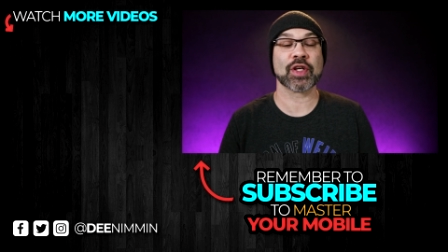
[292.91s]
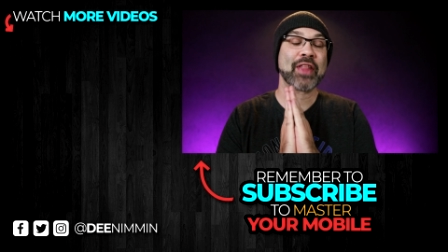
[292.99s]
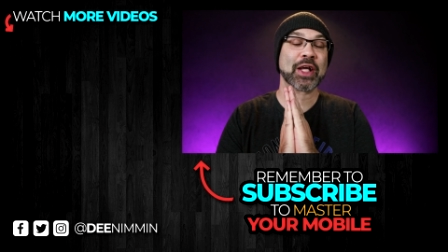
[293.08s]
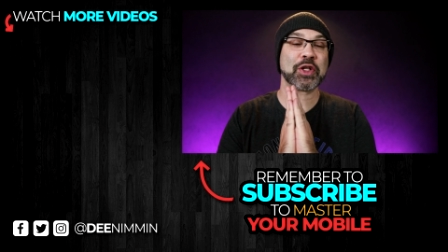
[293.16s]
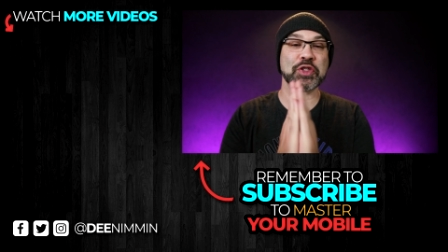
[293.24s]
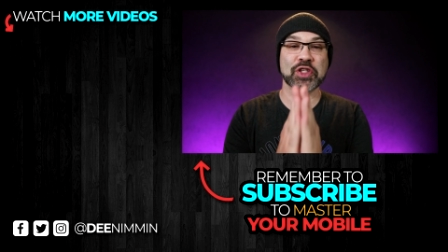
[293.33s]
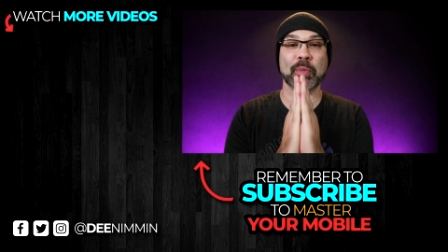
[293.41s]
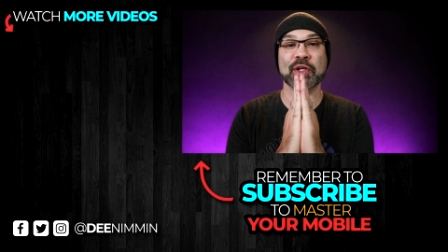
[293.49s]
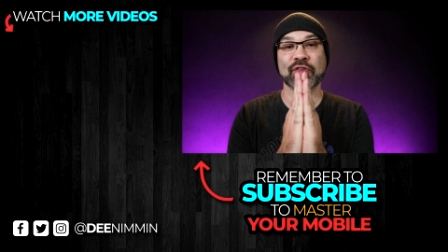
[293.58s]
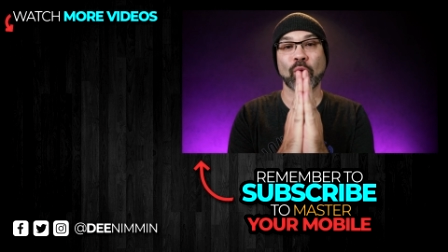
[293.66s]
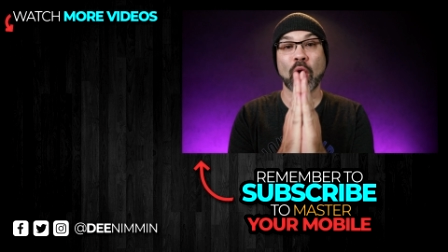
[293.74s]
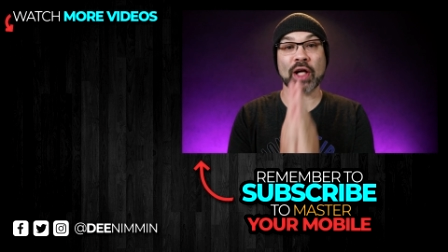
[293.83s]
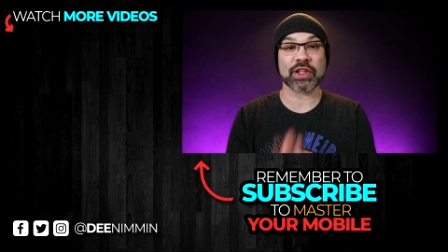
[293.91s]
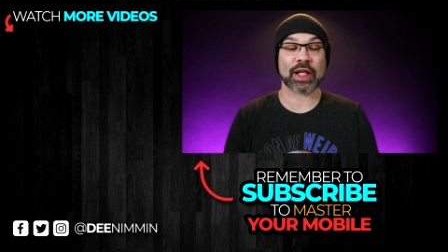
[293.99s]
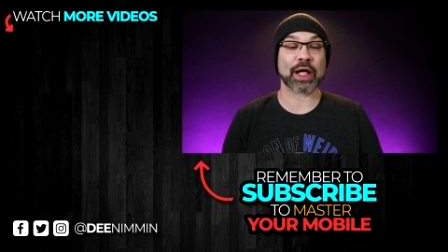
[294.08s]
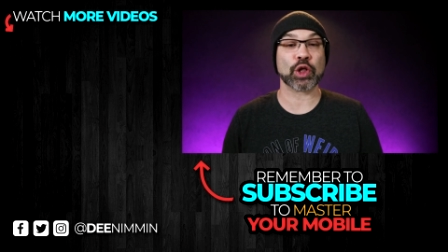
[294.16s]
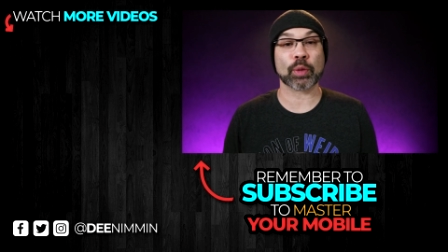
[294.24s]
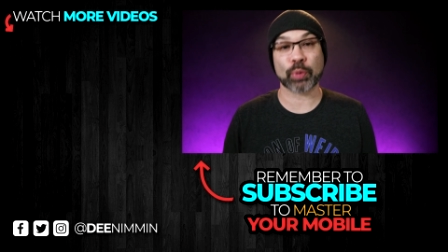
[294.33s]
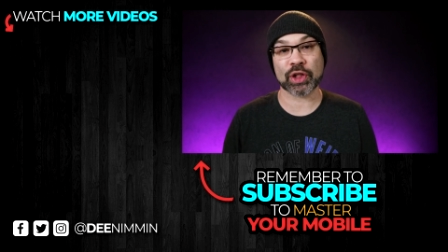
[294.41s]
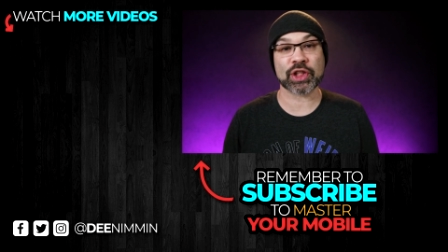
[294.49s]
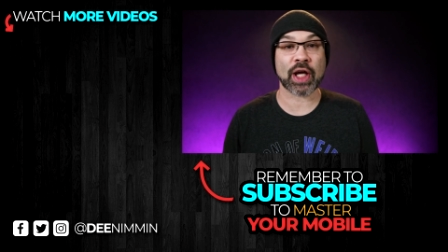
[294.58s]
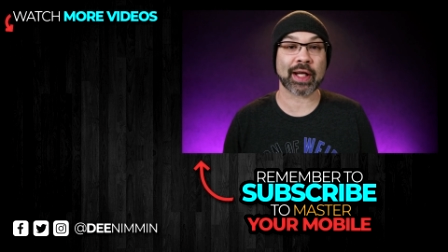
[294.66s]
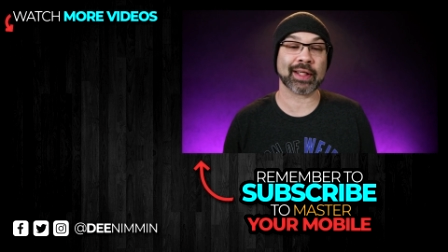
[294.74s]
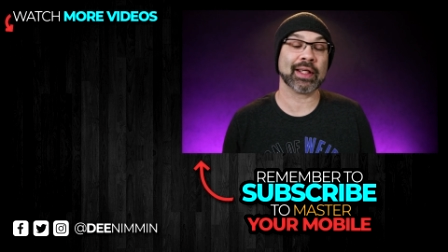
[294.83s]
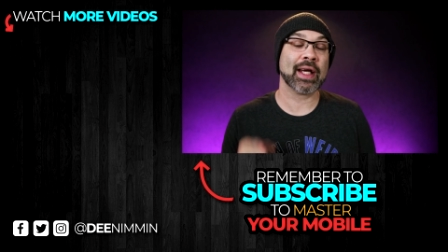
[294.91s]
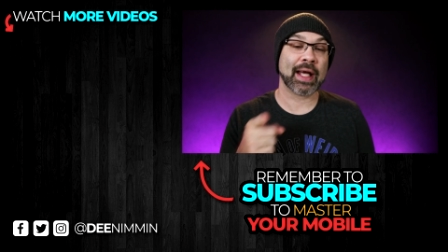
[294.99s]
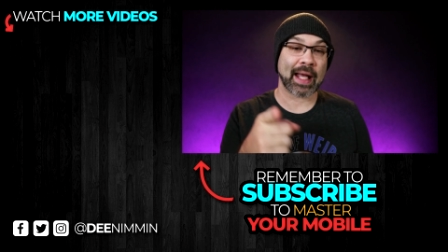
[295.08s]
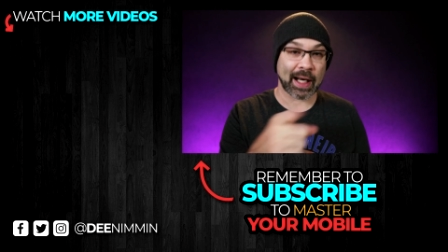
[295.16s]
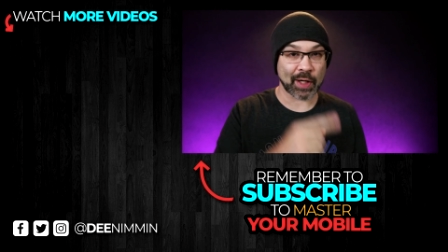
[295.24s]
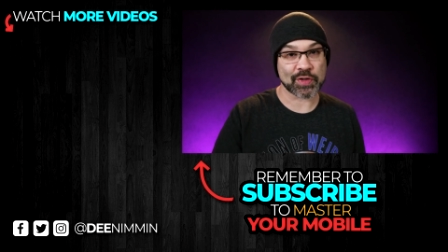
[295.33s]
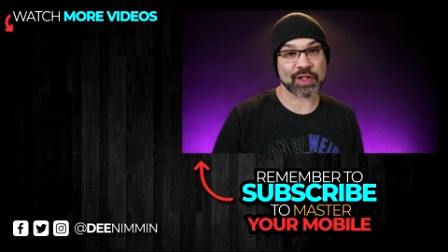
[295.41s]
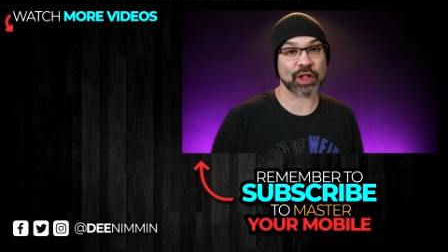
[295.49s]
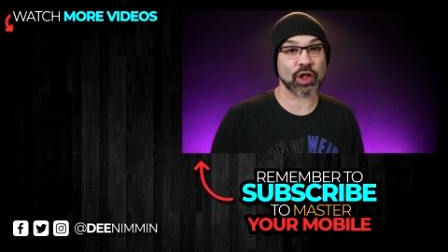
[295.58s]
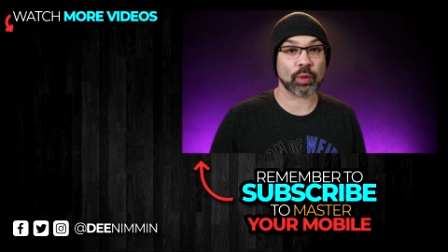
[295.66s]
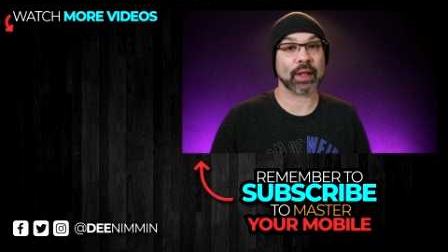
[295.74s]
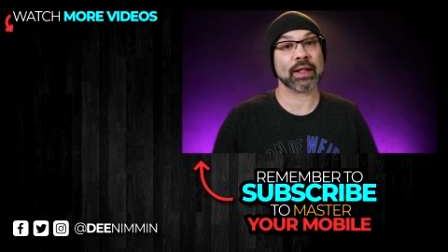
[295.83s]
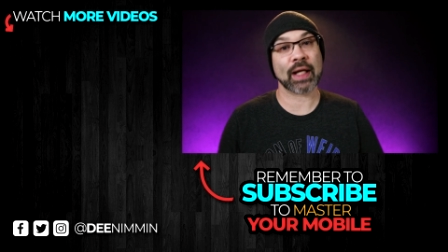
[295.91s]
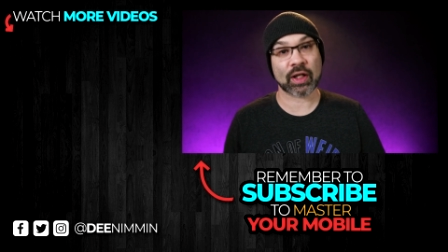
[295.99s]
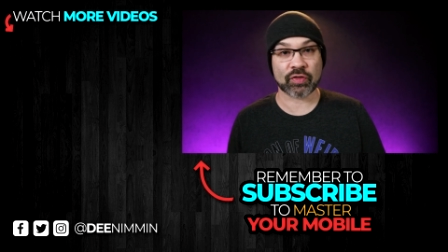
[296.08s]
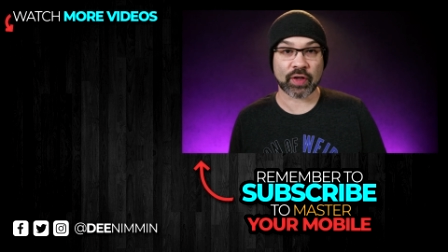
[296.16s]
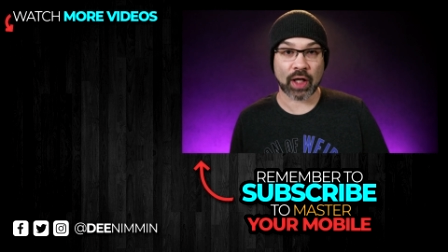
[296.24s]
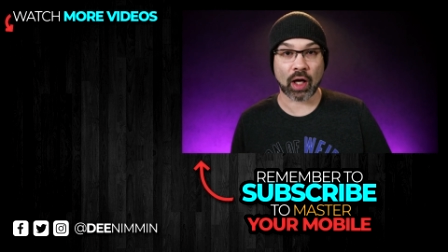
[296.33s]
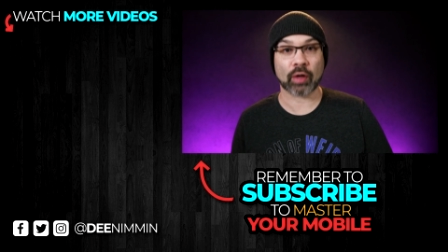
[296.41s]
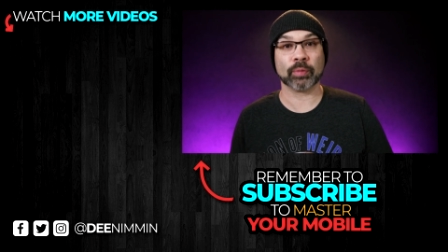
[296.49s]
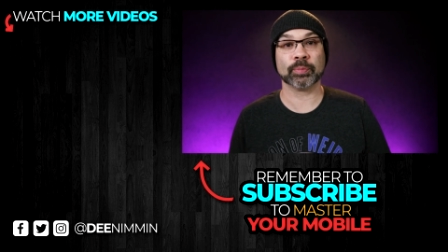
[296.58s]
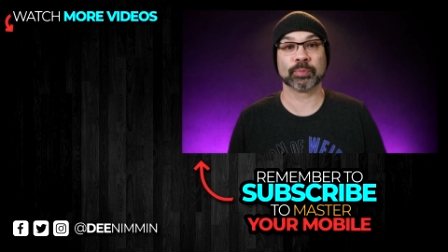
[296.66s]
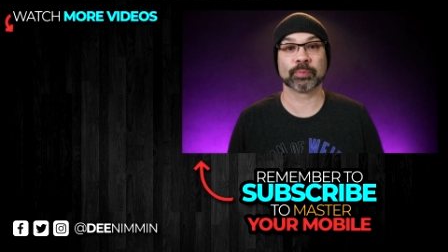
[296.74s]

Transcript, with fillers: Thank you so much for watching, I do appreciate it, and I'll see you in the next video.